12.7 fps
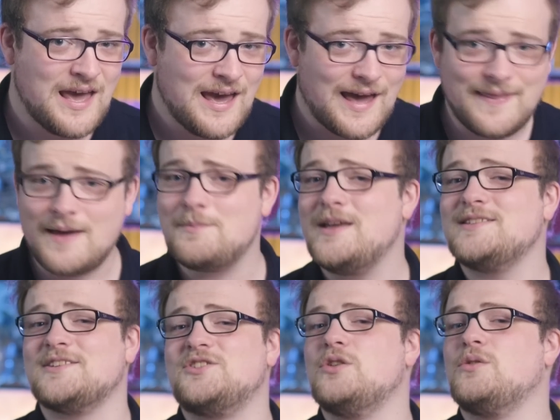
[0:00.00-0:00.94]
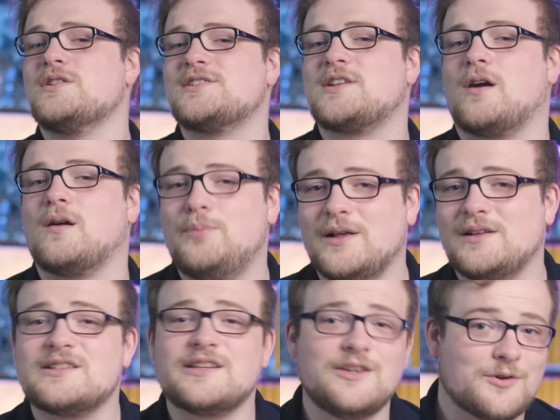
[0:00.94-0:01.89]
And that means that you can start
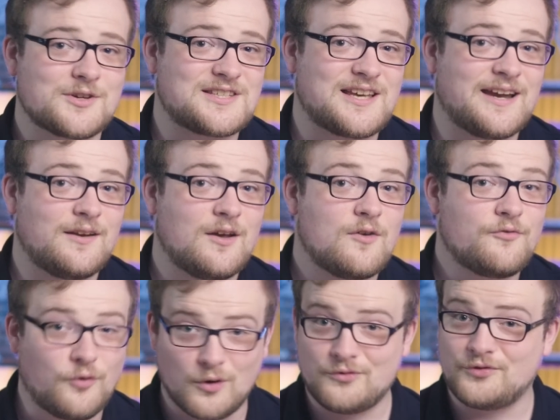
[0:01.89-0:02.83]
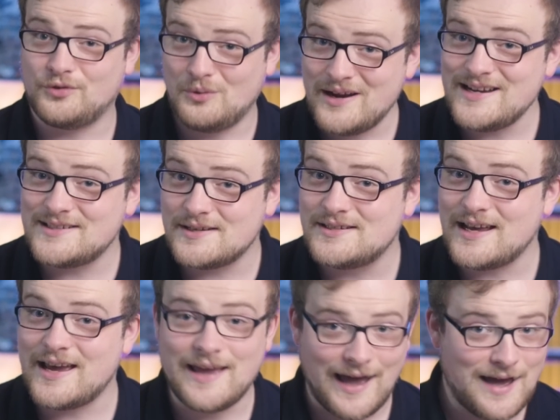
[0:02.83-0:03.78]
building your site for free
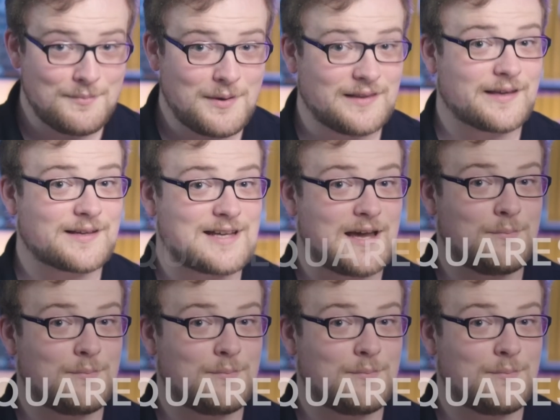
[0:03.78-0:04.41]
today at my link down